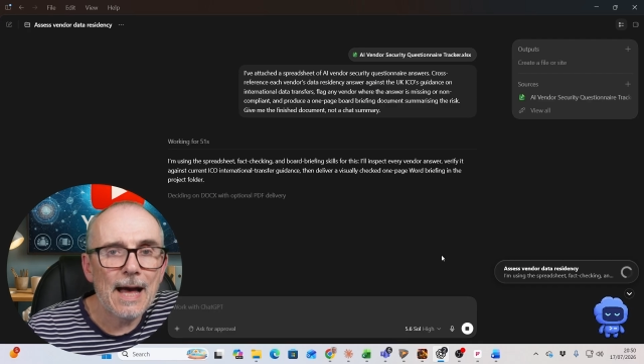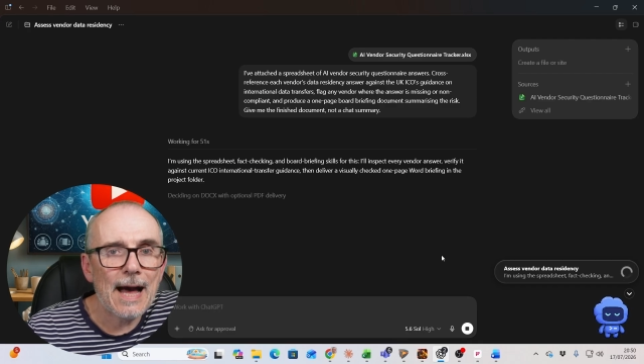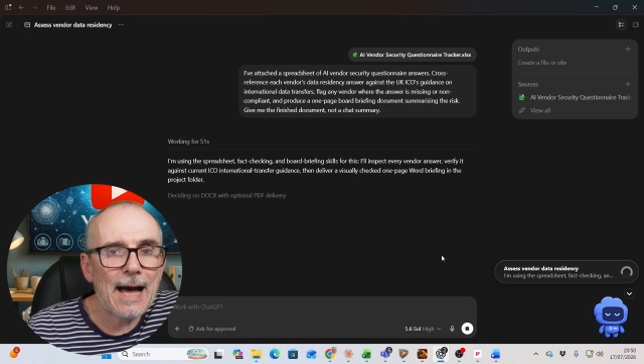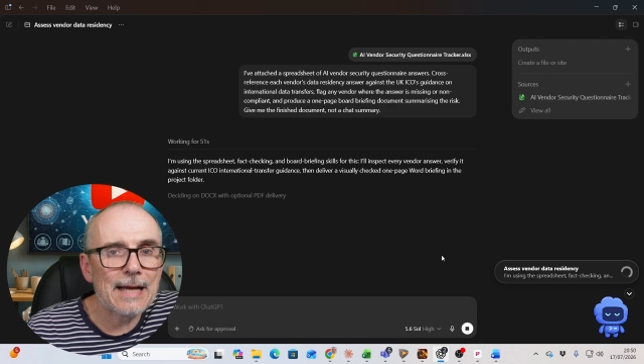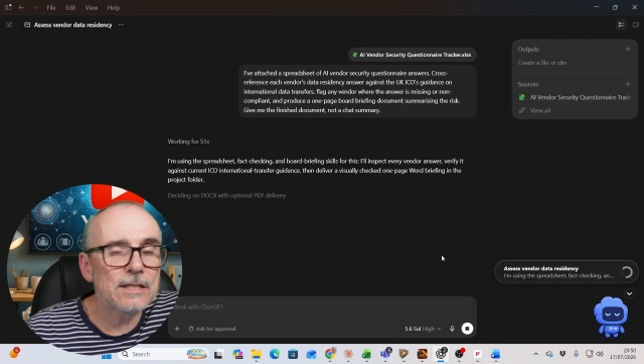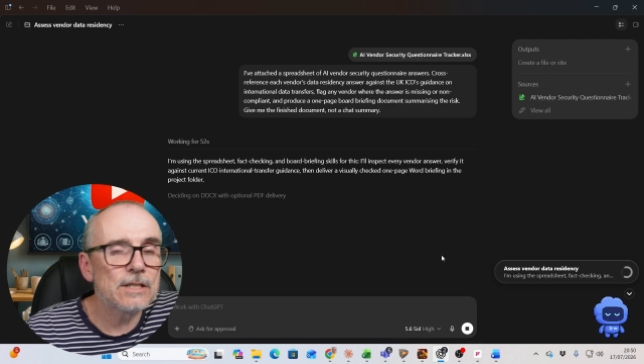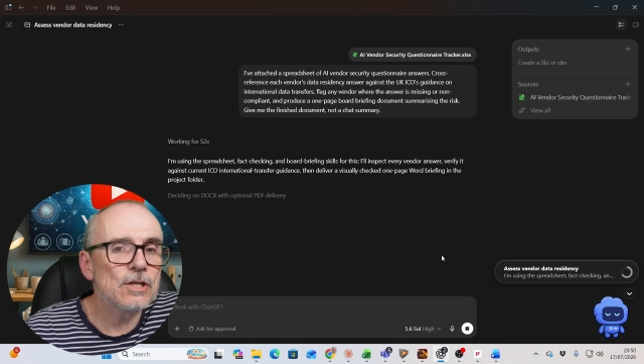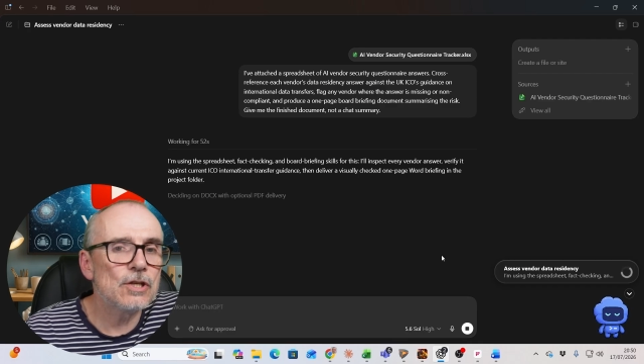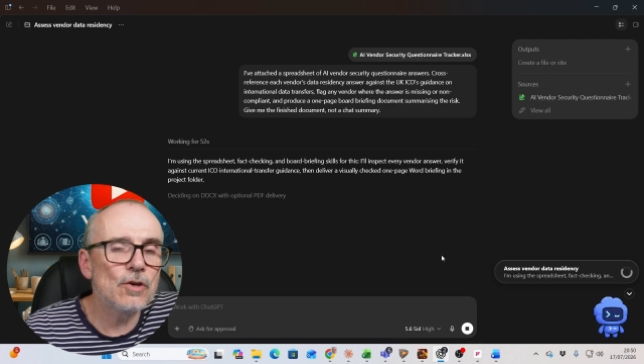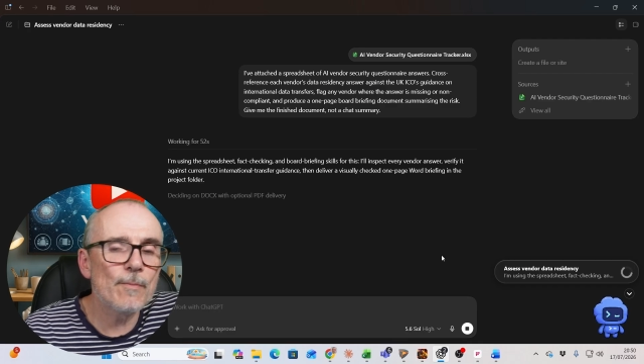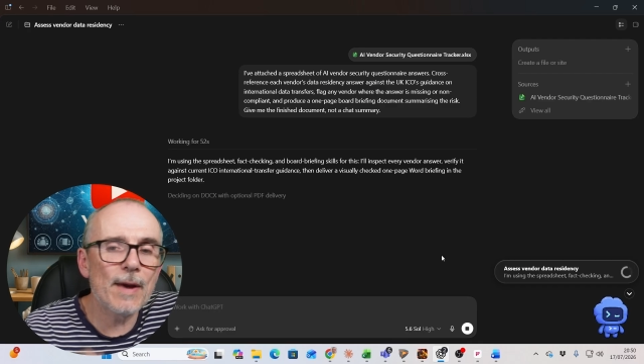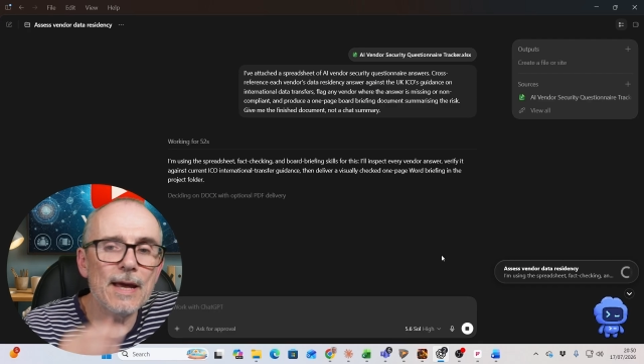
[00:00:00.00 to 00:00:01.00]
And
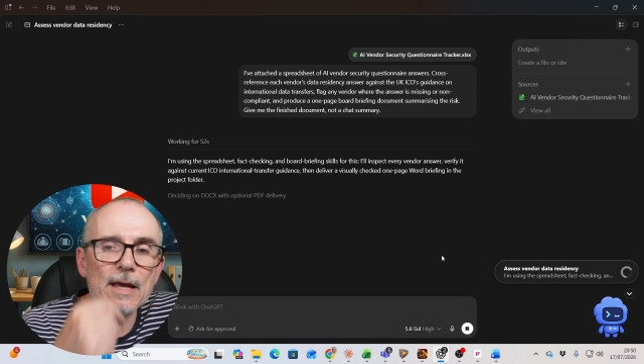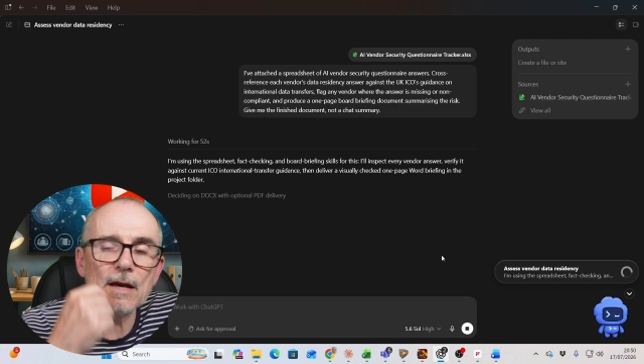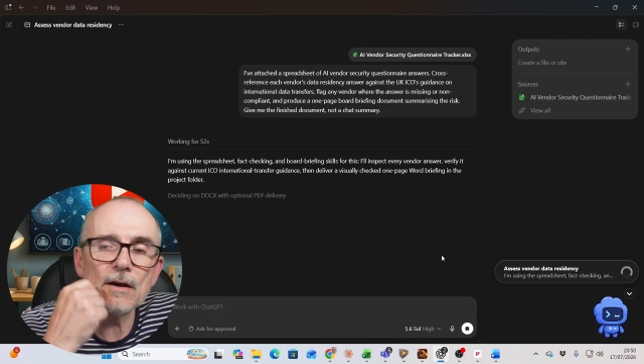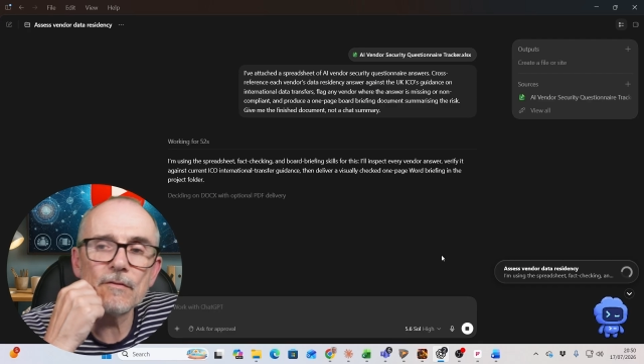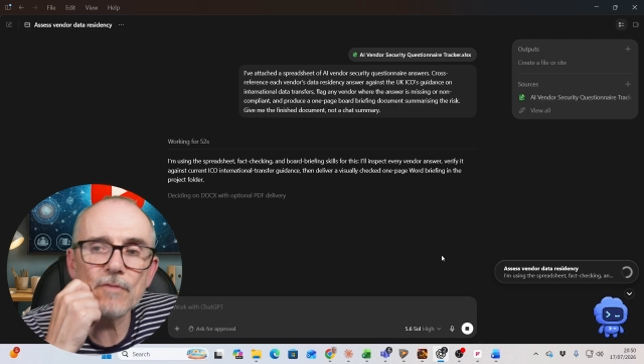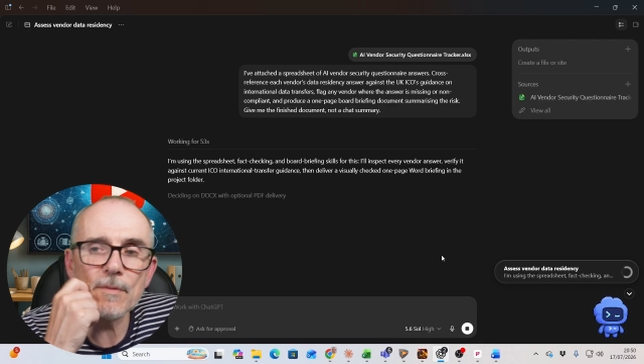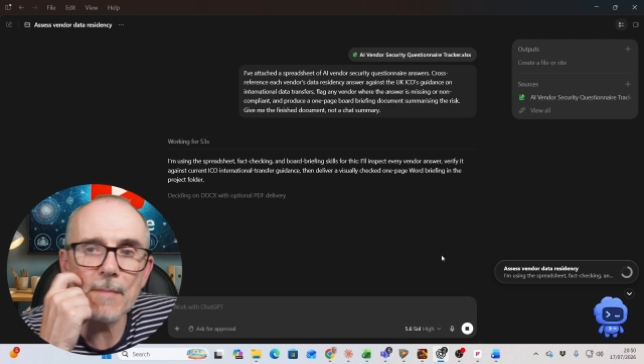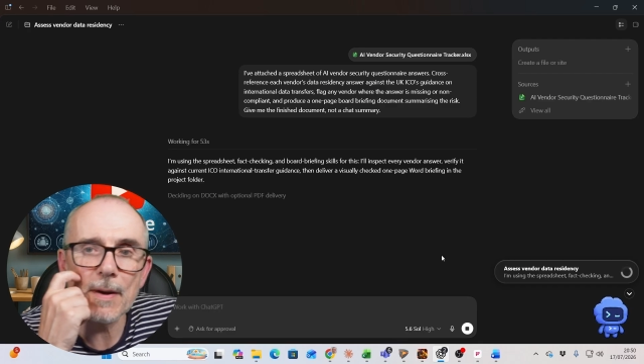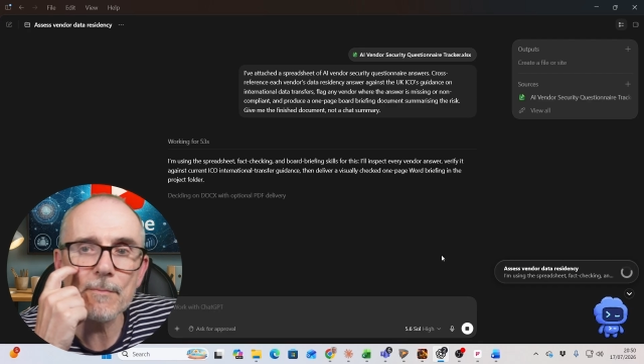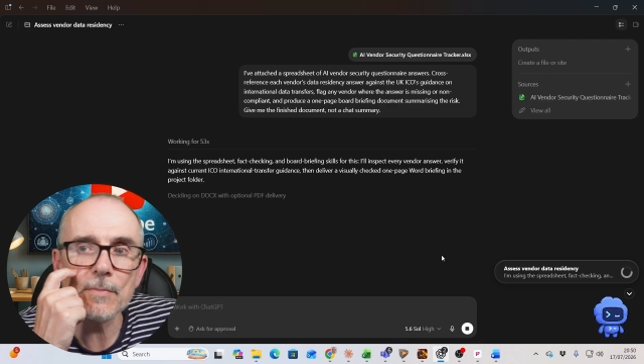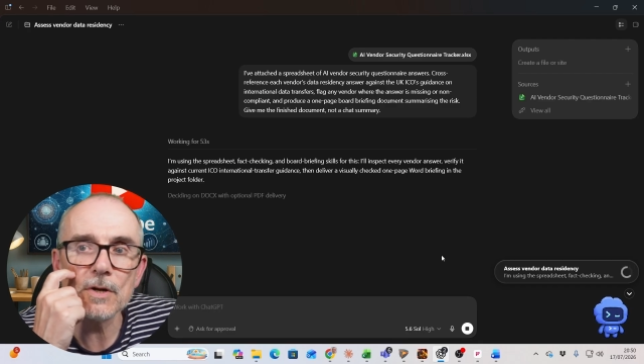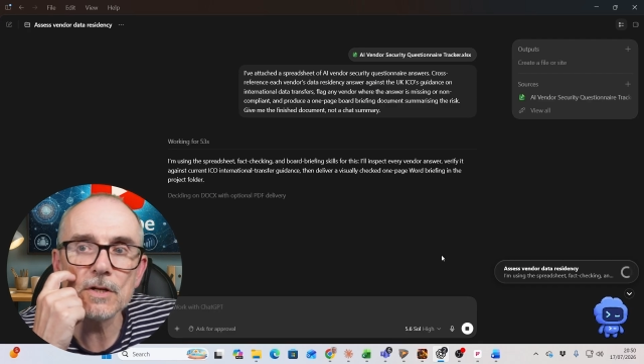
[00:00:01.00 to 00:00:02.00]
you may have
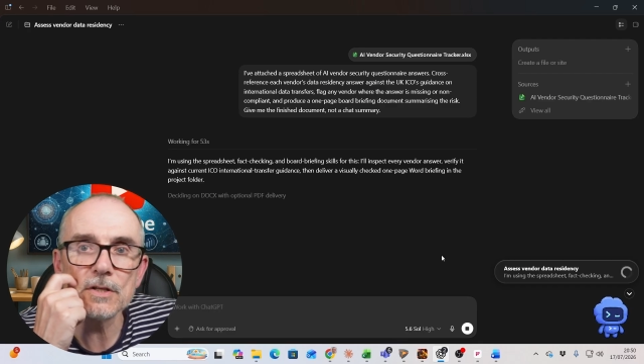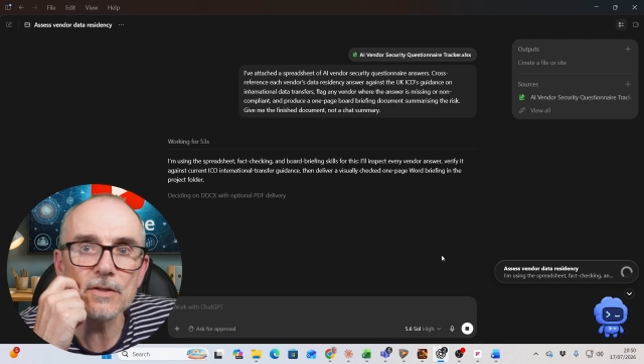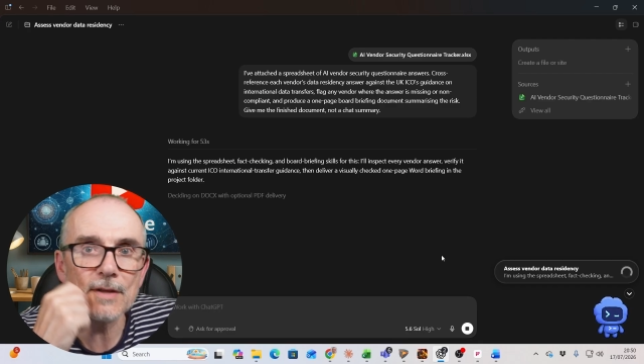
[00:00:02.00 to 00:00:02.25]
remembered